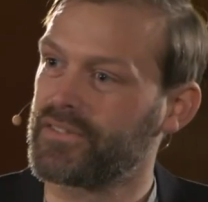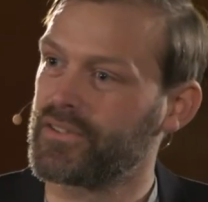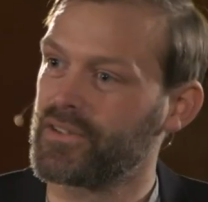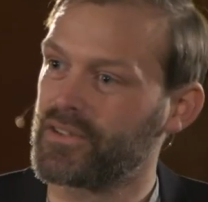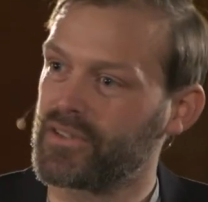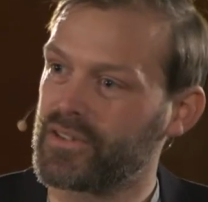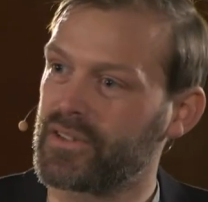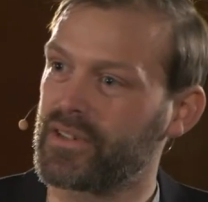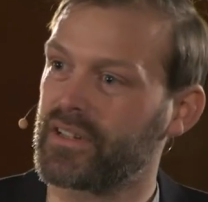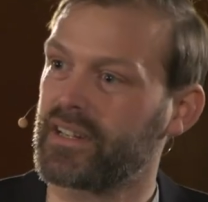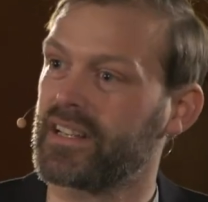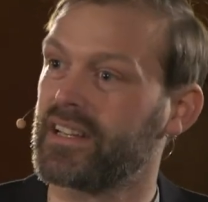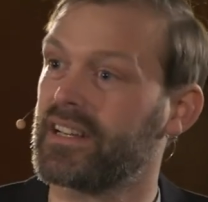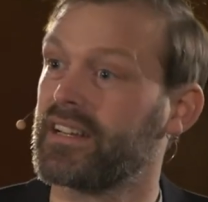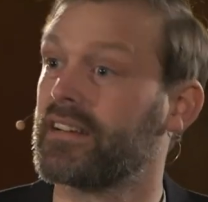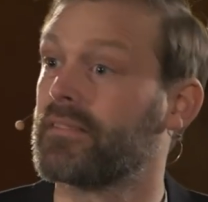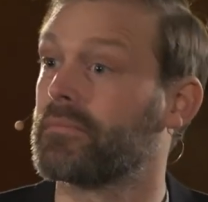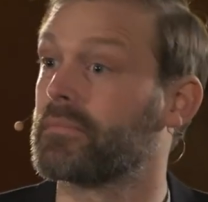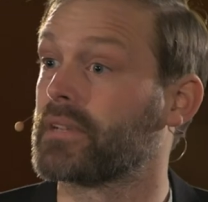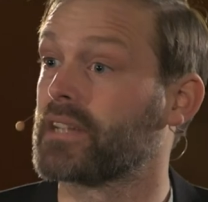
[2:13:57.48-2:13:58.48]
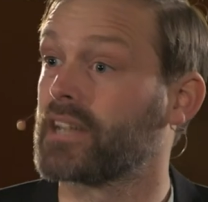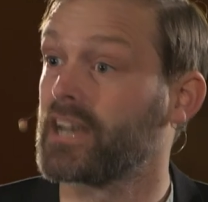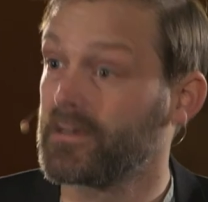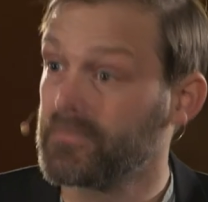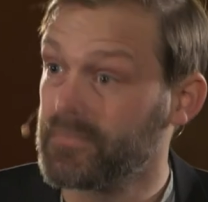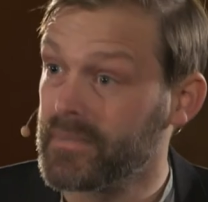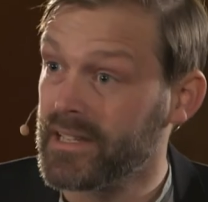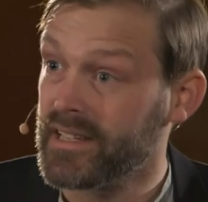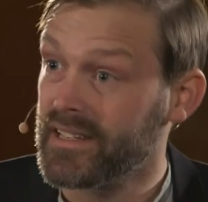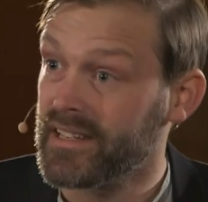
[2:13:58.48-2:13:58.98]
for
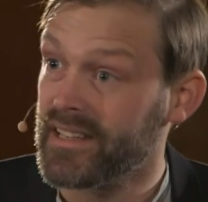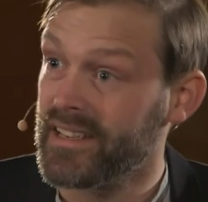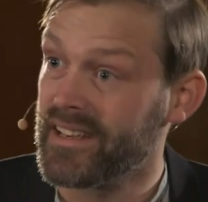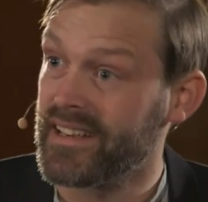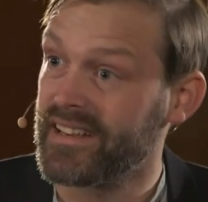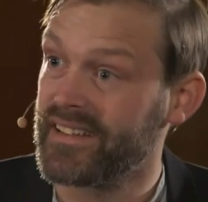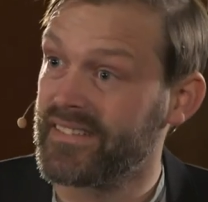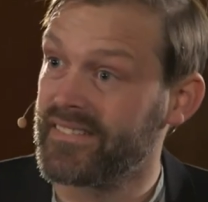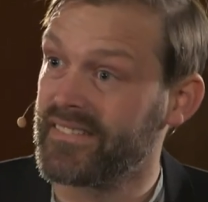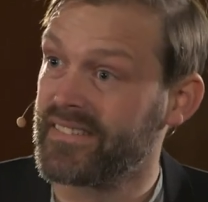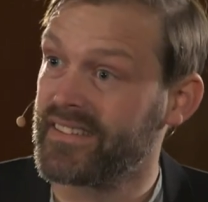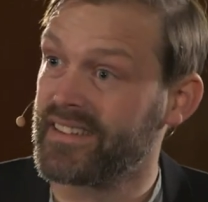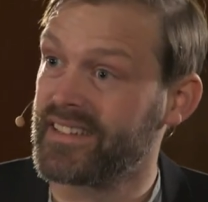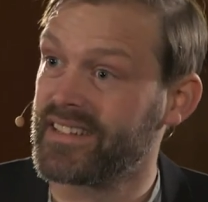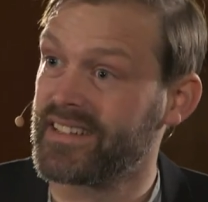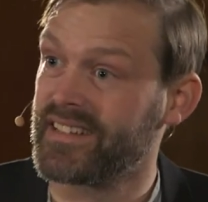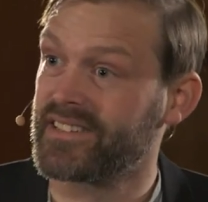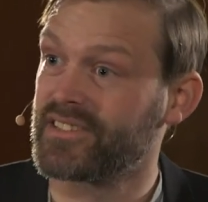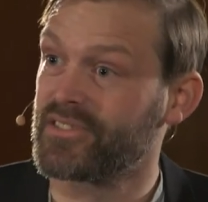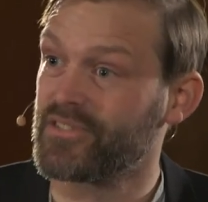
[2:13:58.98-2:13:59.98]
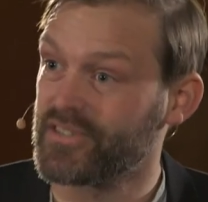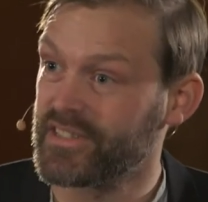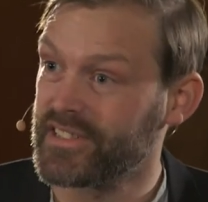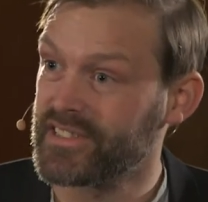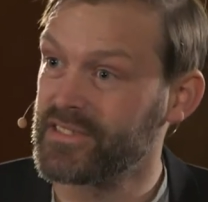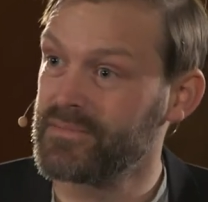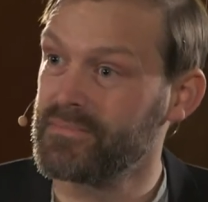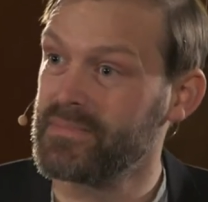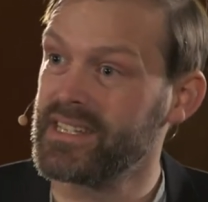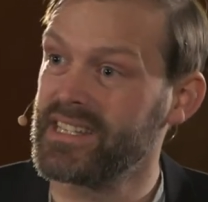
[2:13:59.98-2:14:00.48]
coming and
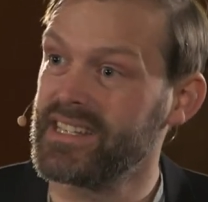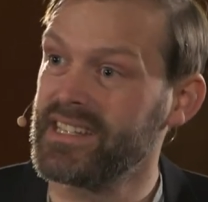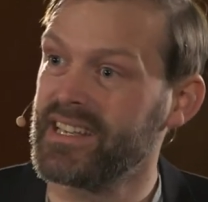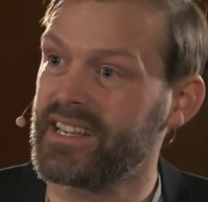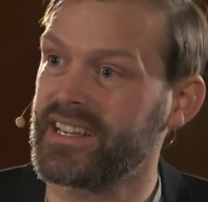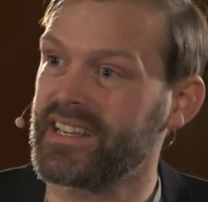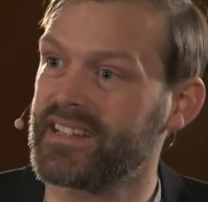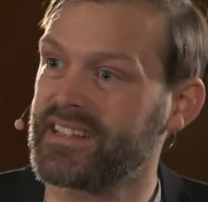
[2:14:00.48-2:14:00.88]
talking to me,